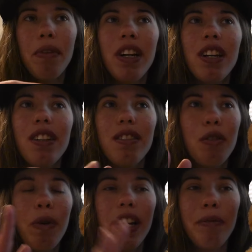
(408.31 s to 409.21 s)
but the
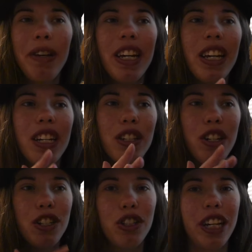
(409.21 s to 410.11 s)
weighted blankets are
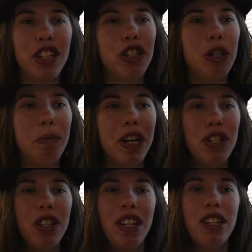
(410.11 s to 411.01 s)
just like too
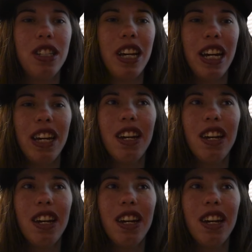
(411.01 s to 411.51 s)
much and they just like